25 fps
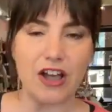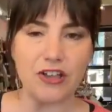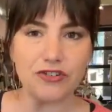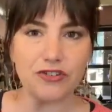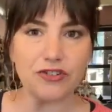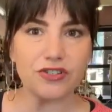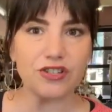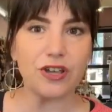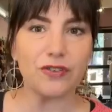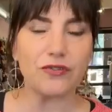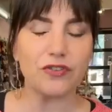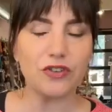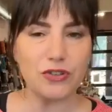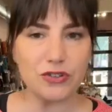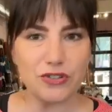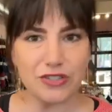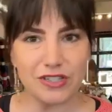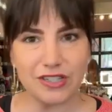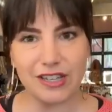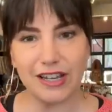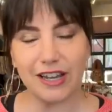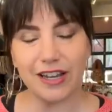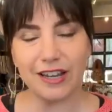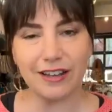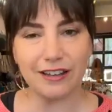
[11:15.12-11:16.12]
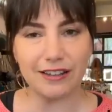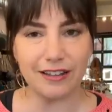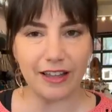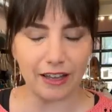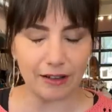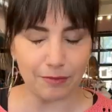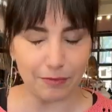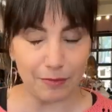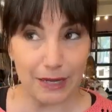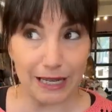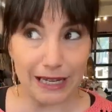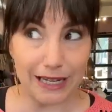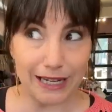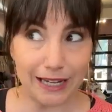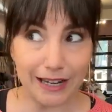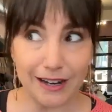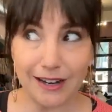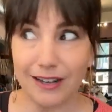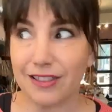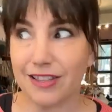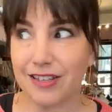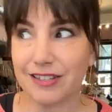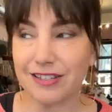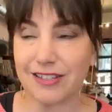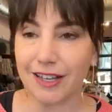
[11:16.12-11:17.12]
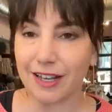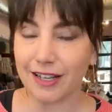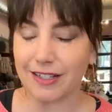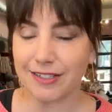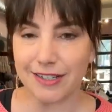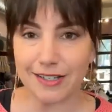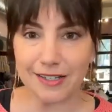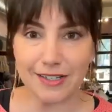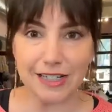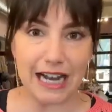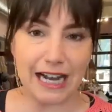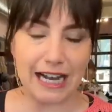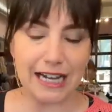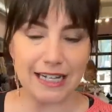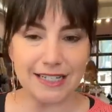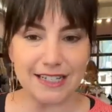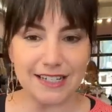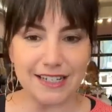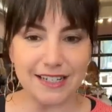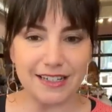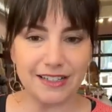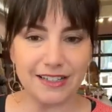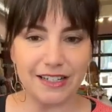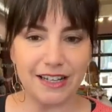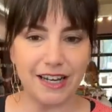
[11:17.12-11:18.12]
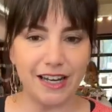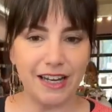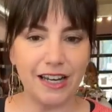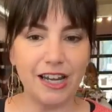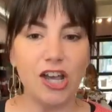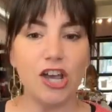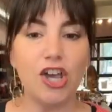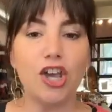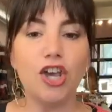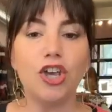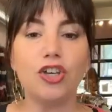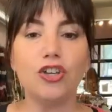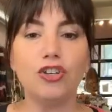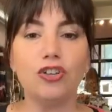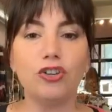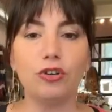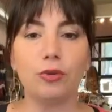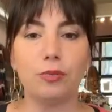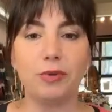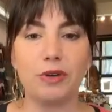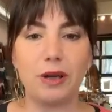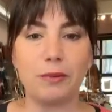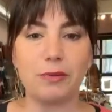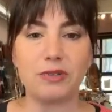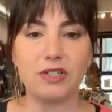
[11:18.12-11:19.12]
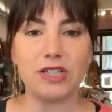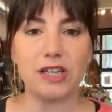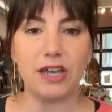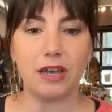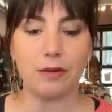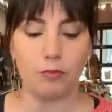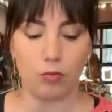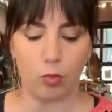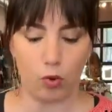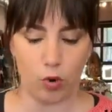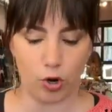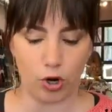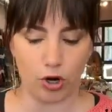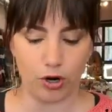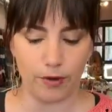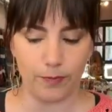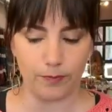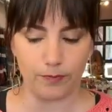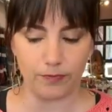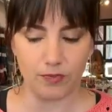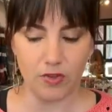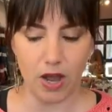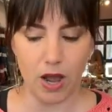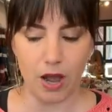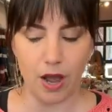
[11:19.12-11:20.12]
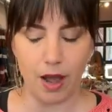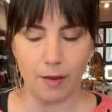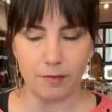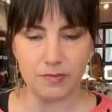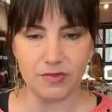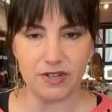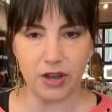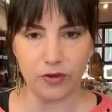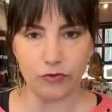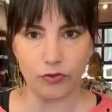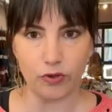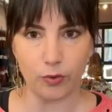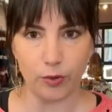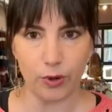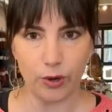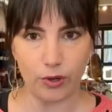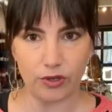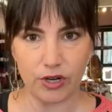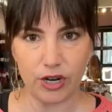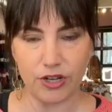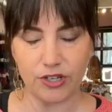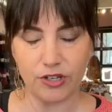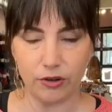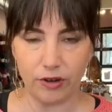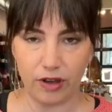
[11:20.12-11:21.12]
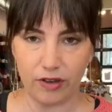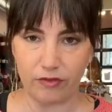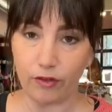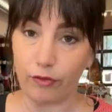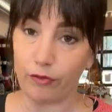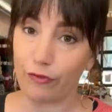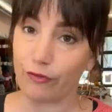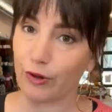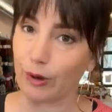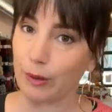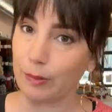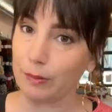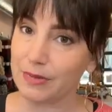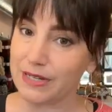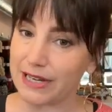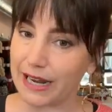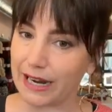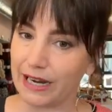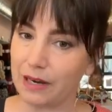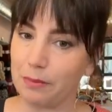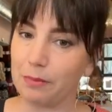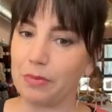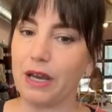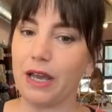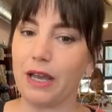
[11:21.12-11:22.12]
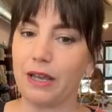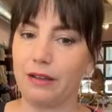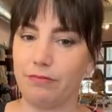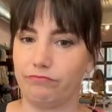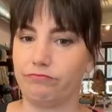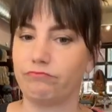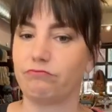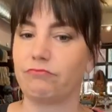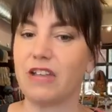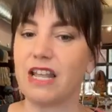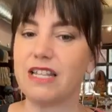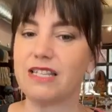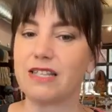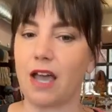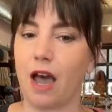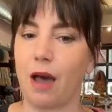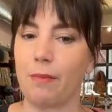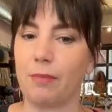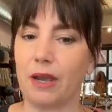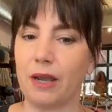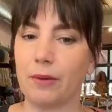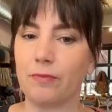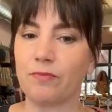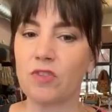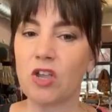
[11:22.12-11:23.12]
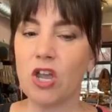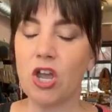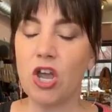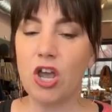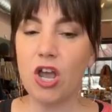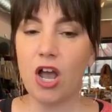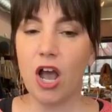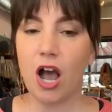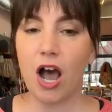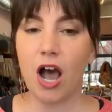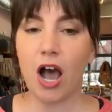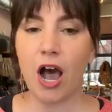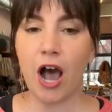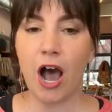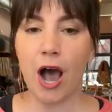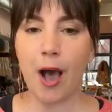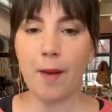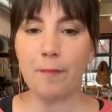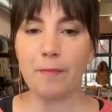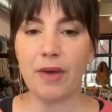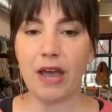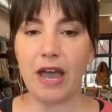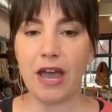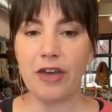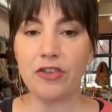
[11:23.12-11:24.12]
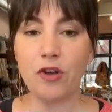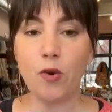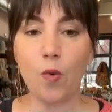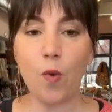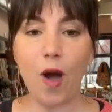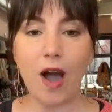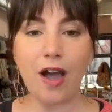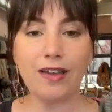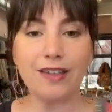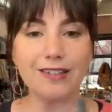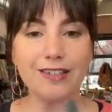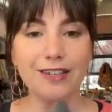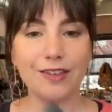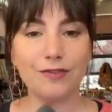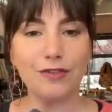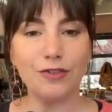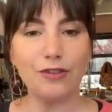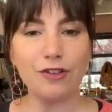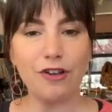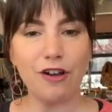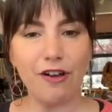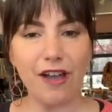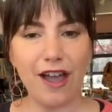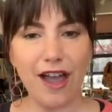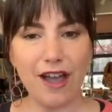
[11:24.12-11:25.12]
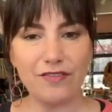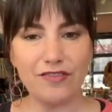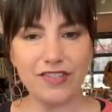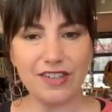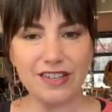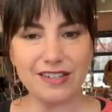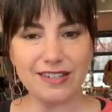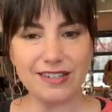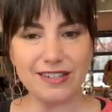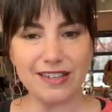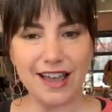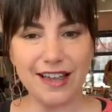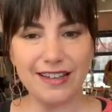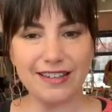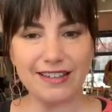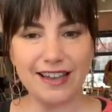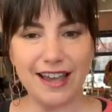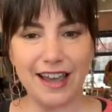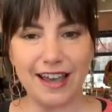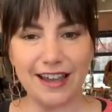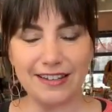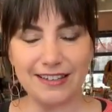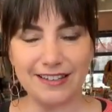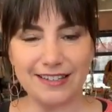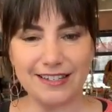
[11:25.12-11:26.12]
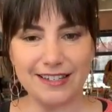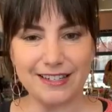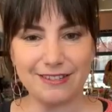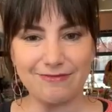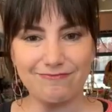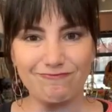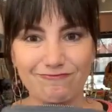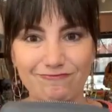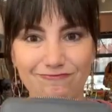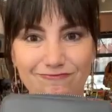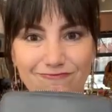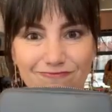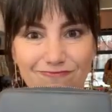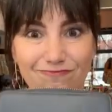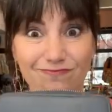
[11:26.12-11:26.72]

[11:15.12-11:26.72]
find yourself using, like me, the 6s constantly, you'll be able to get more down the road. I don't have a firm date, but it's coming. Otherwise, if you don't have this set yet,